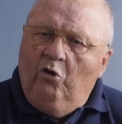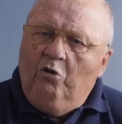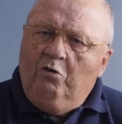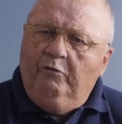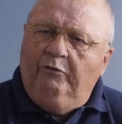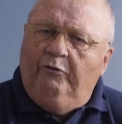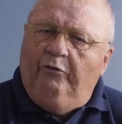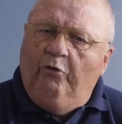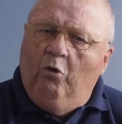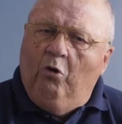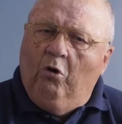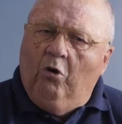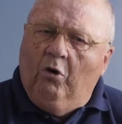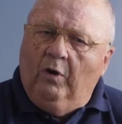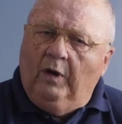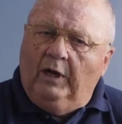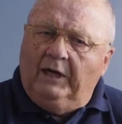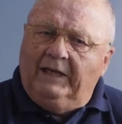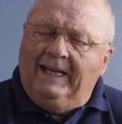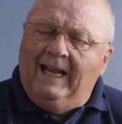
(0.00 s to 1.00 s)
look
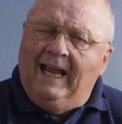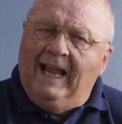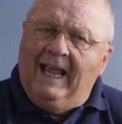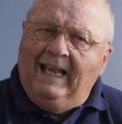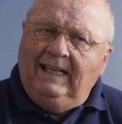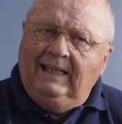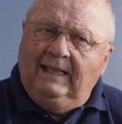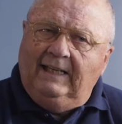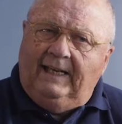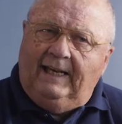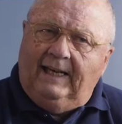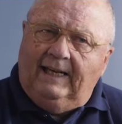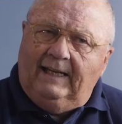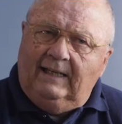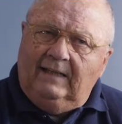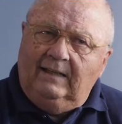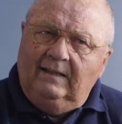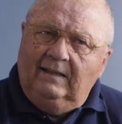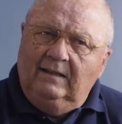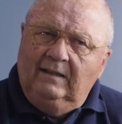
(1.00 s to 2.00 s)
for a
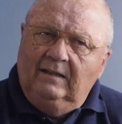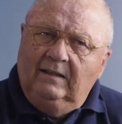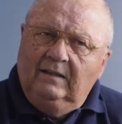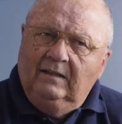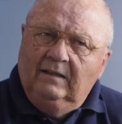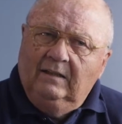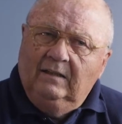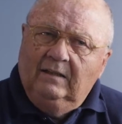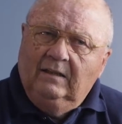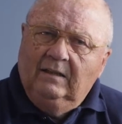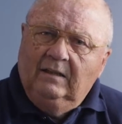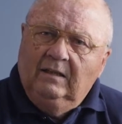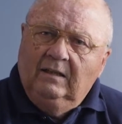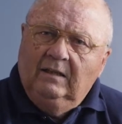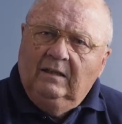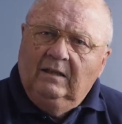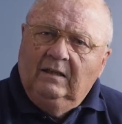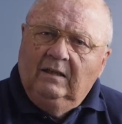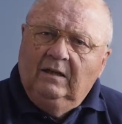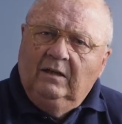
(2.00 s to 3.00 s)
candidate
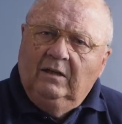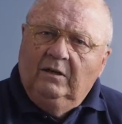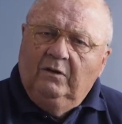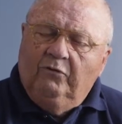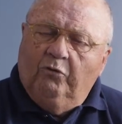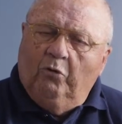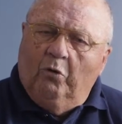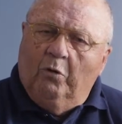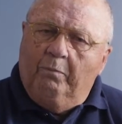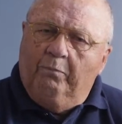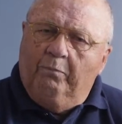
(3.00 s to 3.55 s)
for a